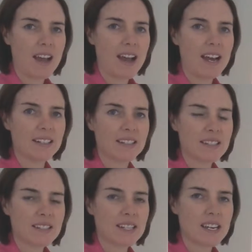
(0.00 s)
And
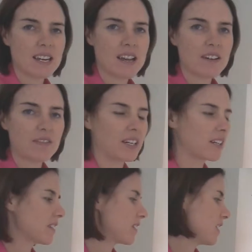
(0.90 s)
C, fx
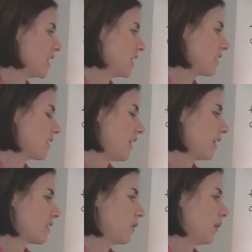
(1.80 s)
is
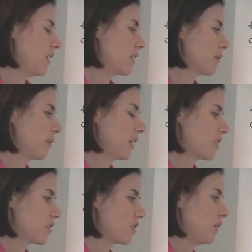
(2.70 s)
x squared
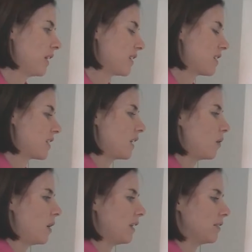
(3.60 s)
plus 2x, take
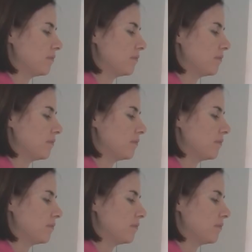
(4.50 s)
1.